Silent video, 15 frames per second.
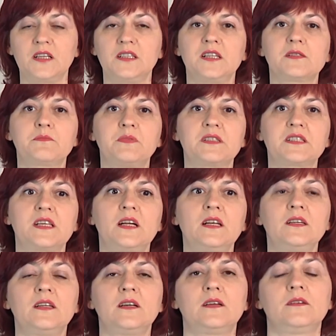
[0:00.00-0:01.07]
tunic,
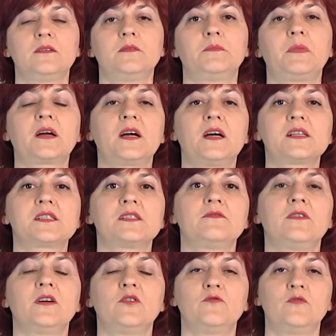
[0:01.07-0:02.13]
I used
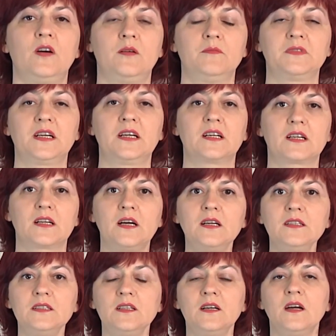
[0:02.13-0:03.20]
green yarn
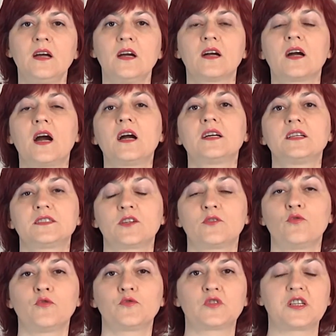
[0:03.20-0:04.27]
for the mesh
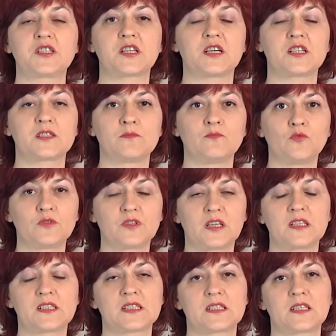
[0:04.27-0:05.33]
and light color
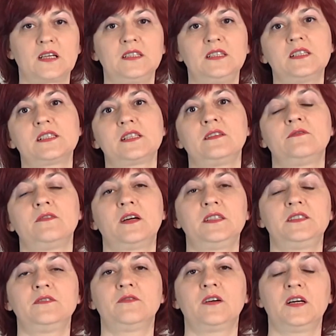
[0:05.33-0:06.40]
with beads
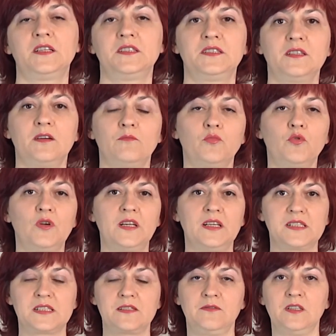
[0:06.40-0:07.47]
in the bottom
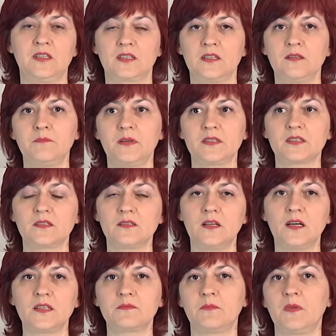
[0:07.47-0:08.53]
part. As you
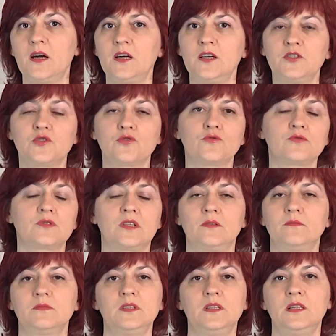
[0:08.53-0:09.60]
notice, I
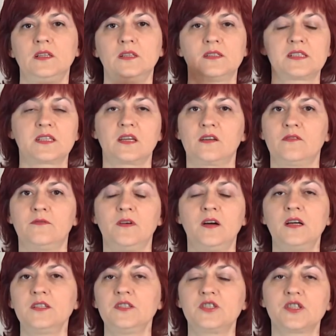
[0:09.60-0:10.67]
wore this
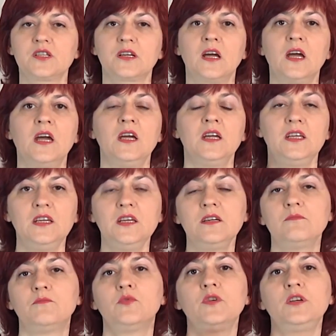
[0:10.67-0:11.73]
one with
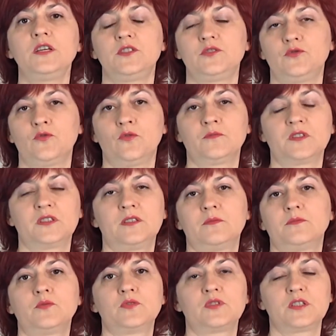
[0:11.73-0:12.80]
white
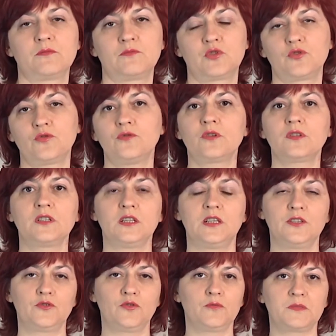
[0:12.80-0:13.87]
lining or
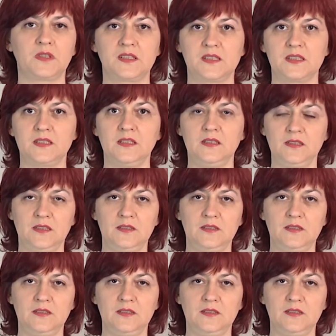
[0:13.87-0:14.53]
with black